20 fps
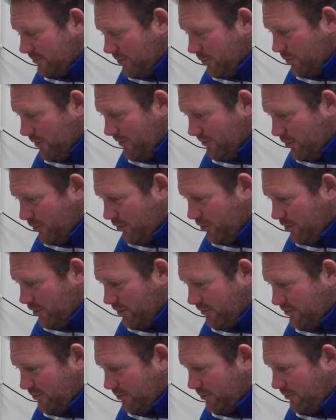that we've not
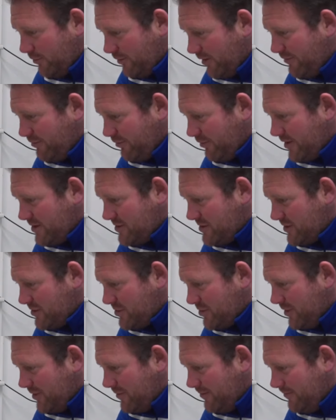got from referees
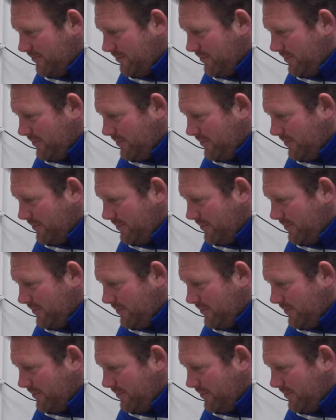this year.